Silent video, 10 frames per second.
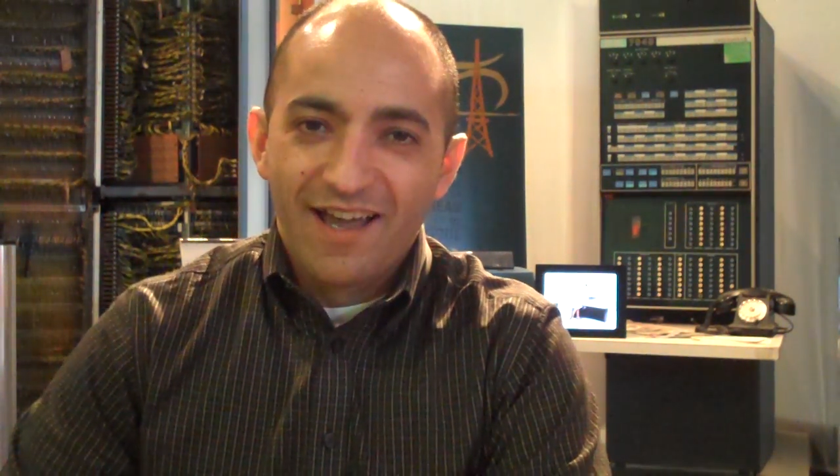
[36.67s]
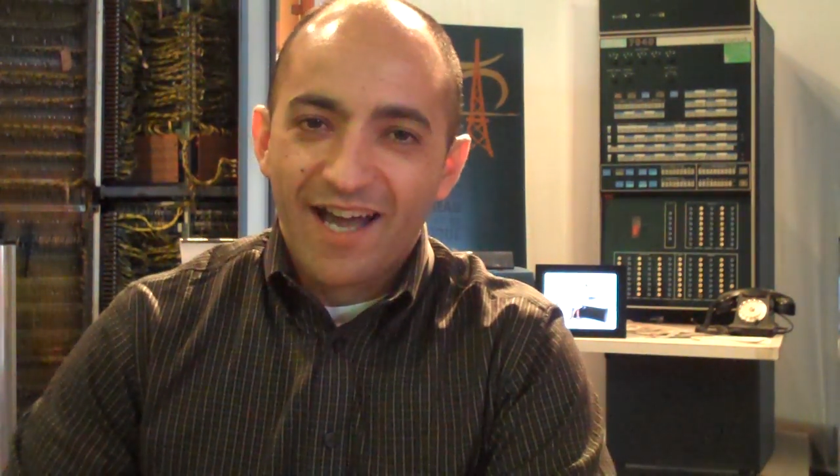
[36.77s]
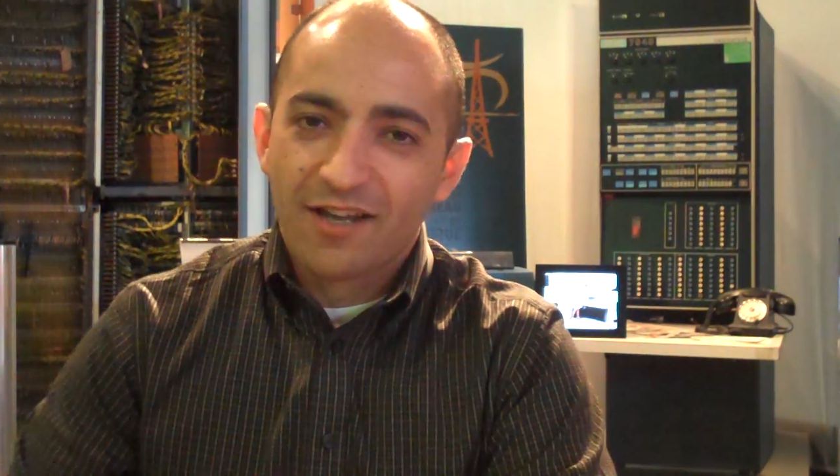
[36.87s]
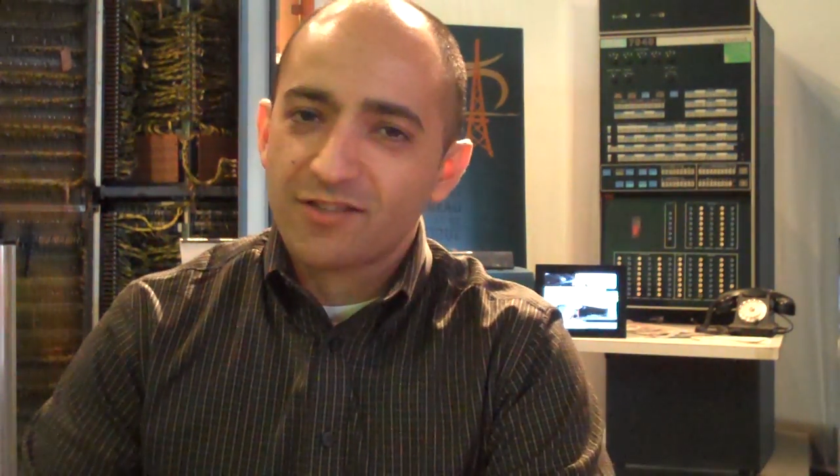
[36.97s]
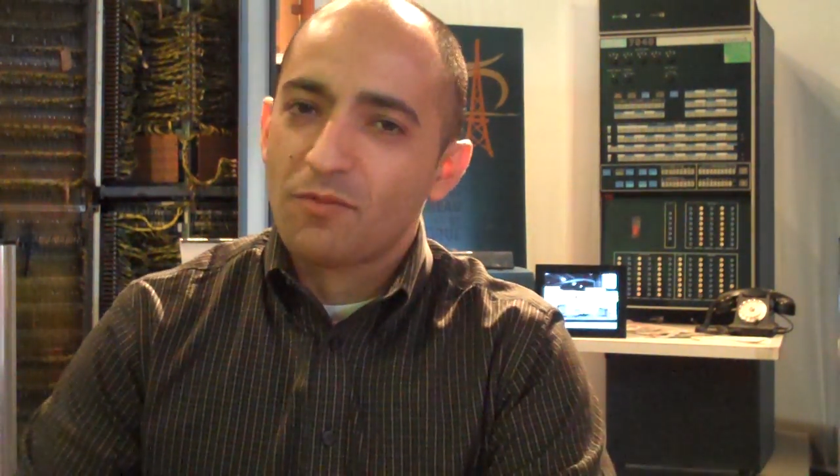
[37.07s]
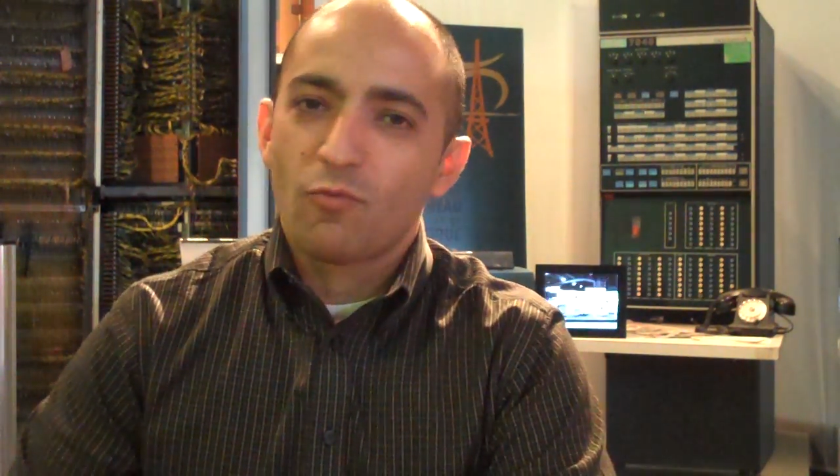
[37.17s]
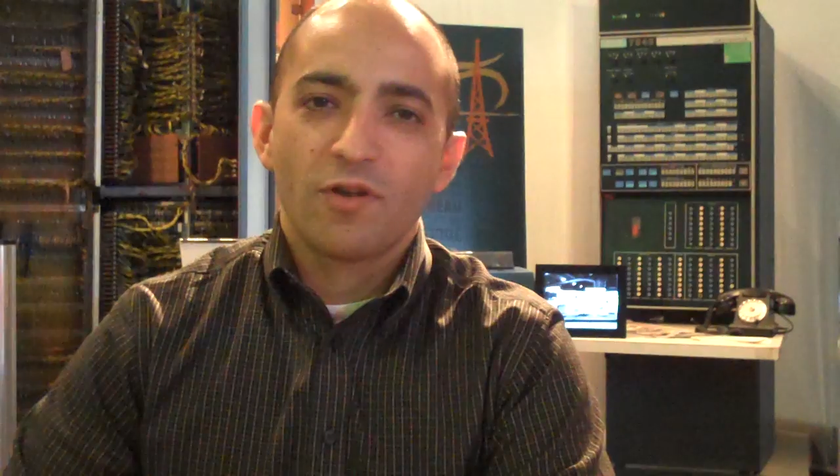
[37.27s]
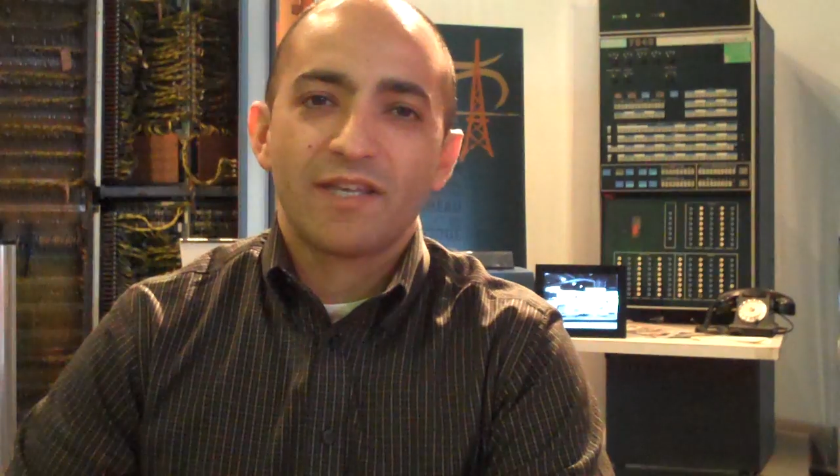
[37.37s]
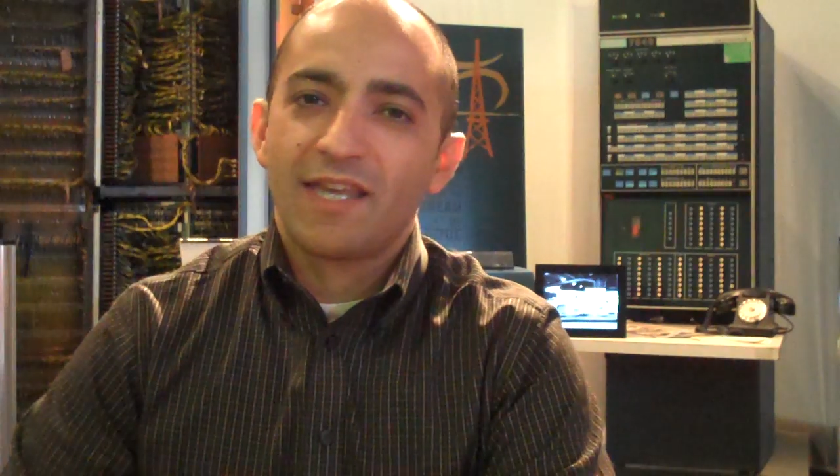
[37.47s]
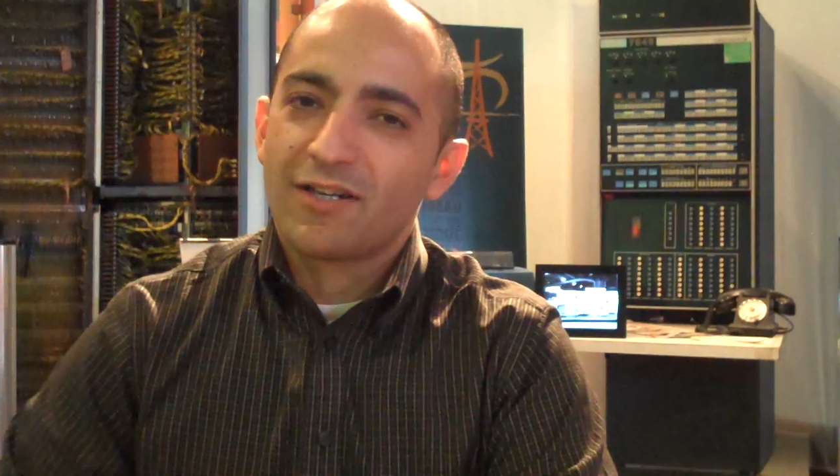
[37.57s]
I got some
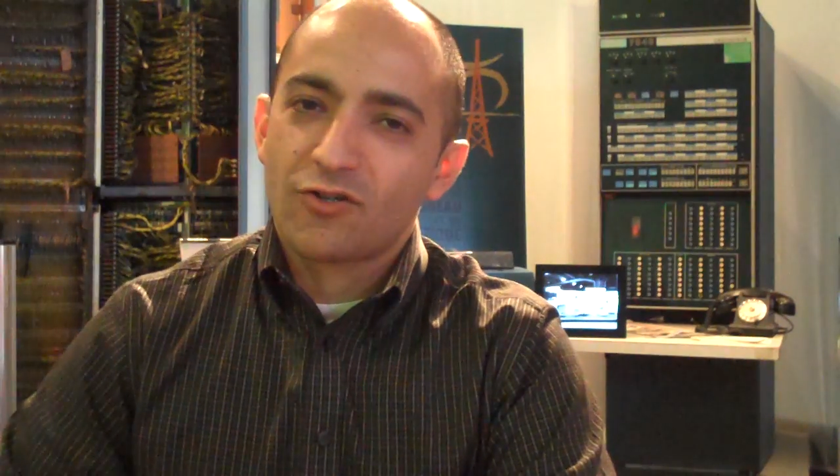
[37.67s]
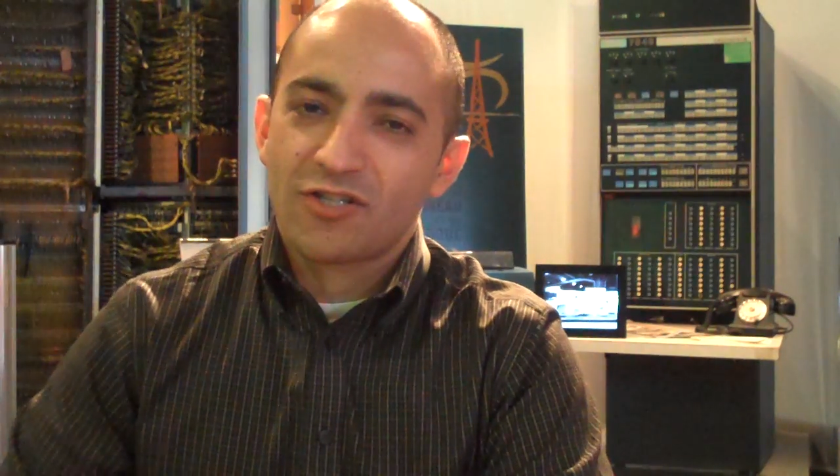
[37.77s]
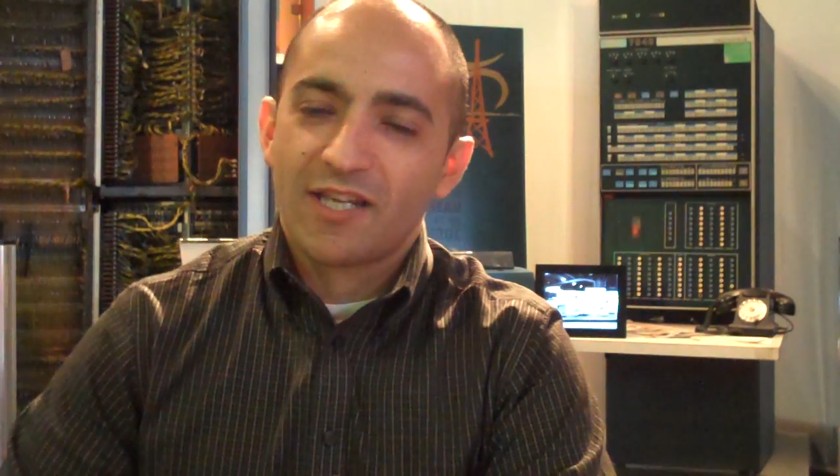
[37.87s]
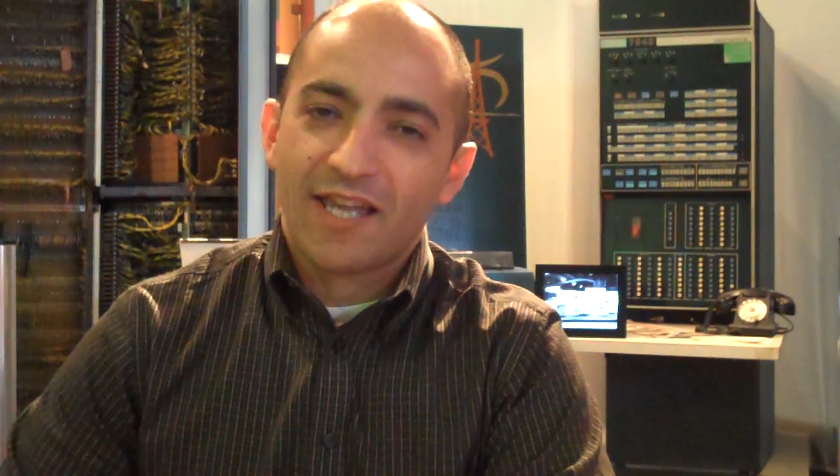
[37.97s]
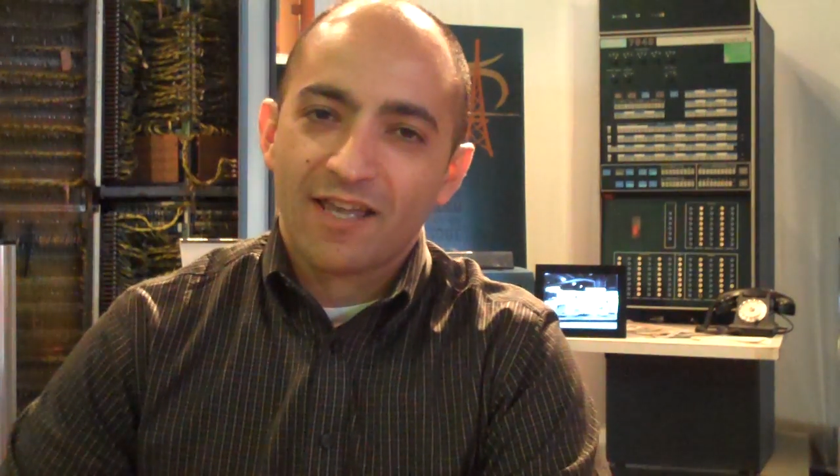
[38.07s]
really interesting